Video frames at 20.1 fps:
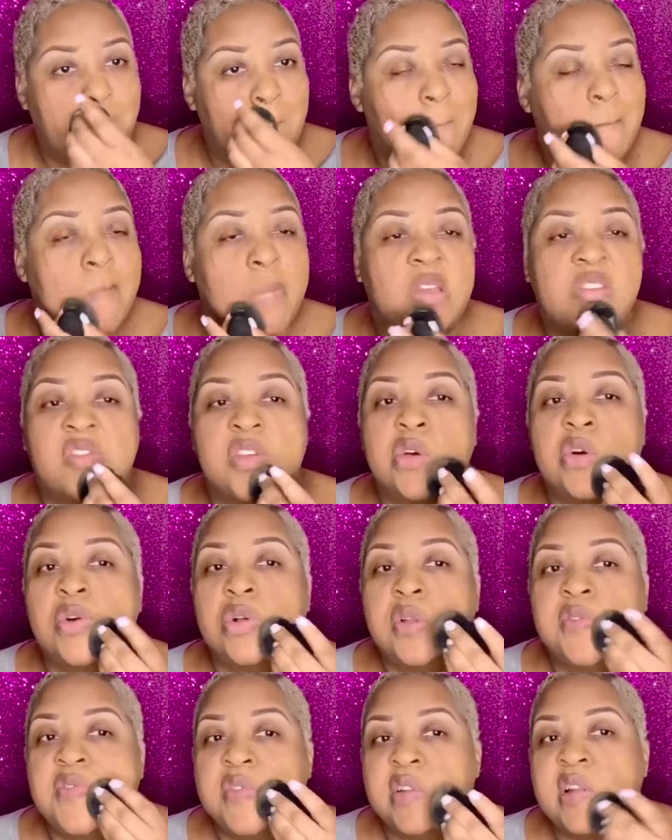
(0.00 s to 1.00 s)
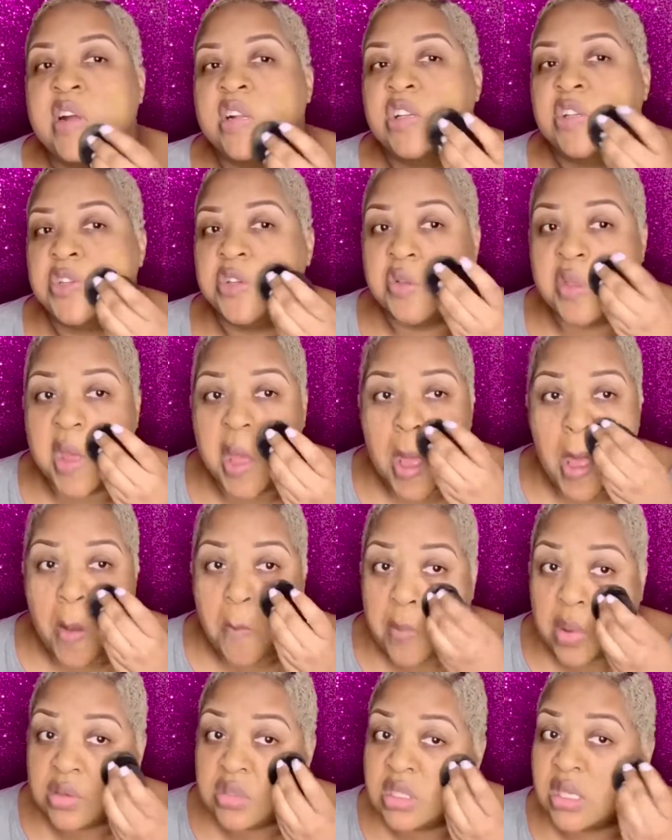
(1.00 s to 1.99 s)
That's cool if you like to do that.
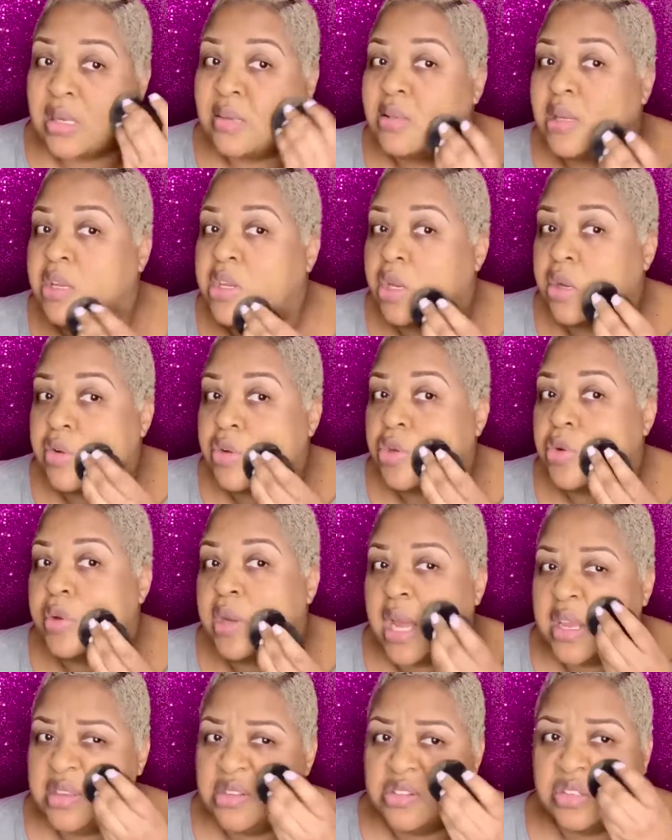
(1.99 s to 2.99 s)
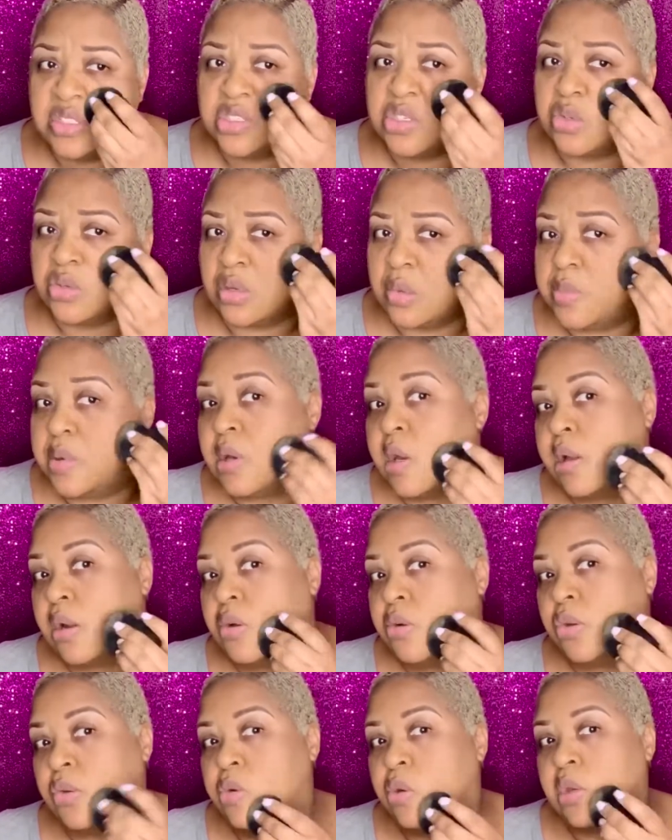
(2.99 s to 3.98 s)
Most times I don't do it. I used to do it, but I don't
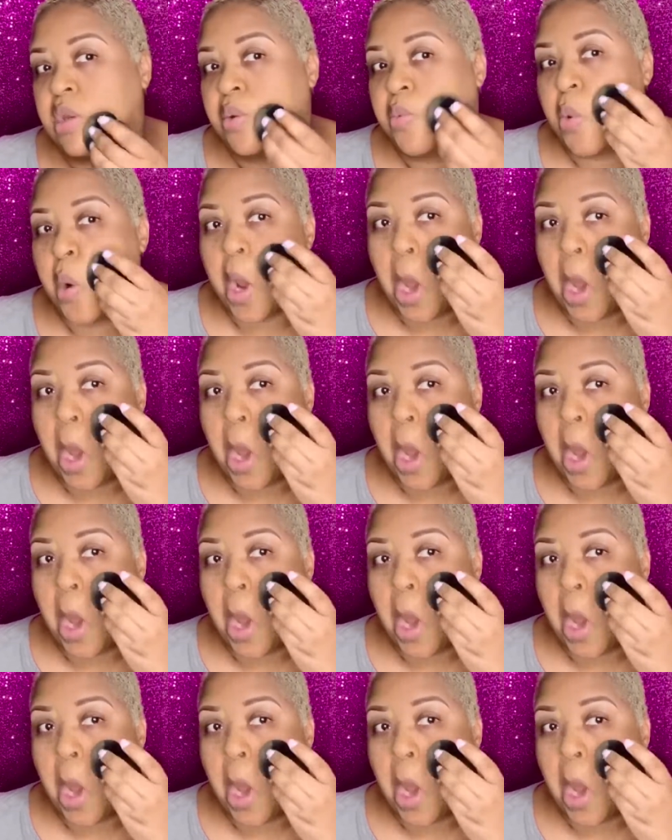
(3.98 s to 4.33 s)
do it anymore.